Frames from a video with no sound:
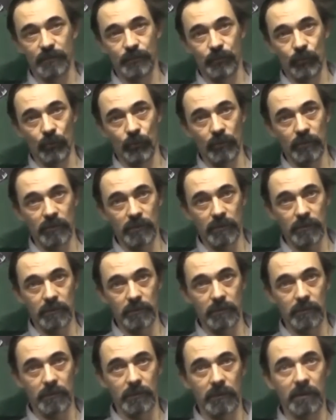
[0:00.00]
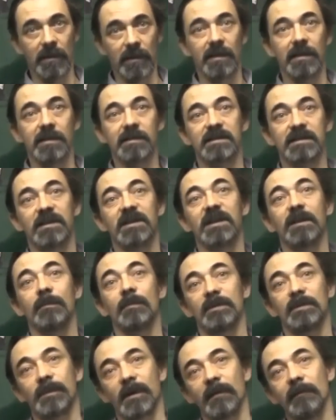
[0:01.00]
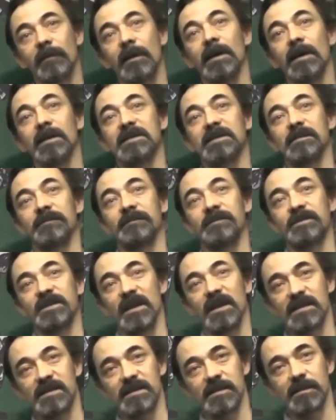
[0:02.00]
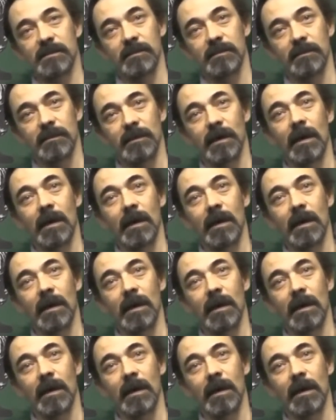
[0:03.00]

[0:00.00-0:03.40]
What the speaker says: take them from their homes to an assembly point,